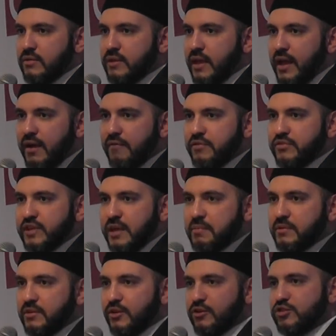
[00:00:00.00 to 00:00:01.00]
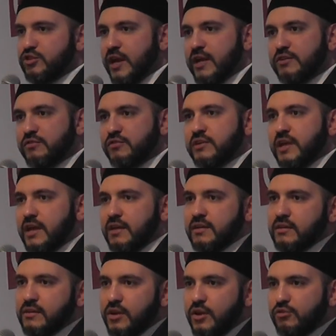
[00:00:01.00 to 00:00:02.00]
they have the same shades of
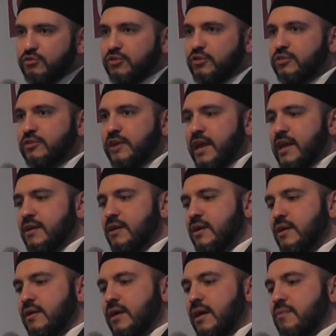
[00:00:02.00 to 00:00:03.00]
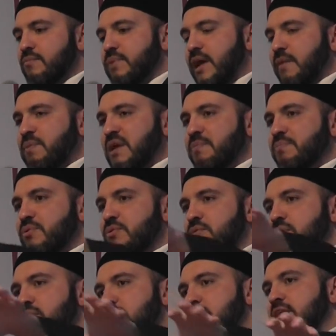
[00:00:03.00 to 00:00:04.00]
skin. So to say black
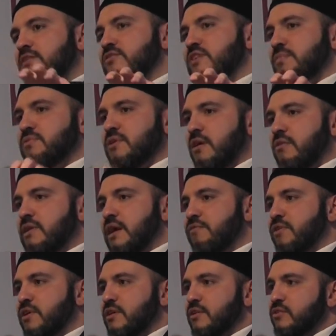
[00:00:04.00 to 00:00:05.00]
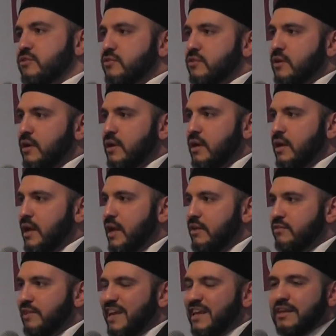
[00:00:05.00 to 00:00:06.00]
people is sub-Saharan Africans
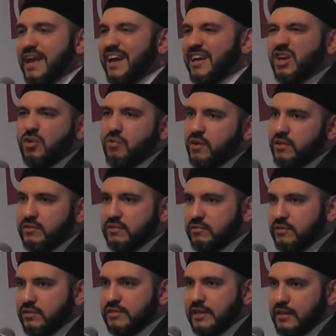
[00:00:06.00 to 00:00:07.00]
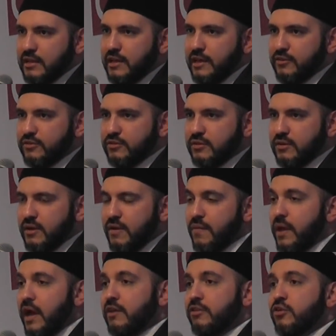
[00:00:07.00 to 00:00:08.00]
is inaccurate, to say the least.
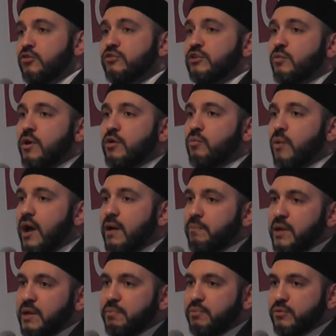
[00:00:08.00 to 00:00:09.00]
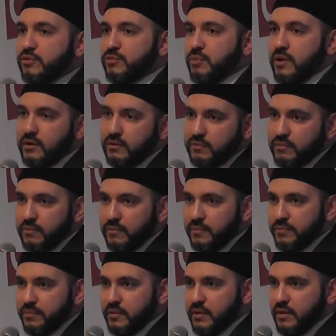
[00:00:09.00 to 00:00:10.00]
And using the word white people as well,
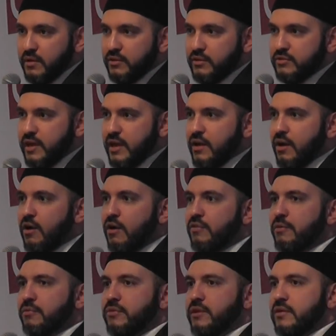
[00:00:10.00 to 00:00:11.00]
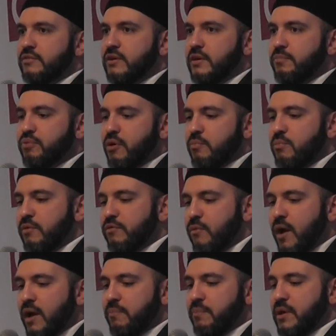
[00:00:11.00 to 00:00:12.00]
to say, there's a problem with
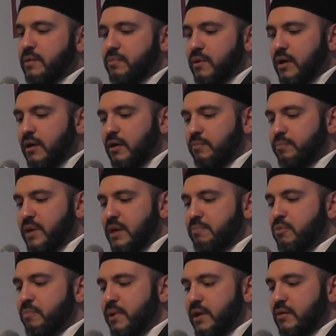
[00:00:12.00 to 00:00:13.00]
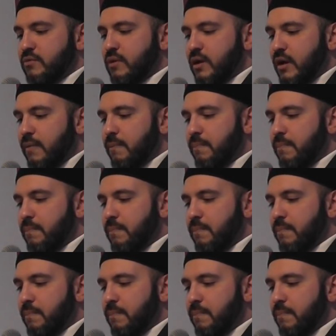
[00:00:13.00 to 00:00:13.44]
white people being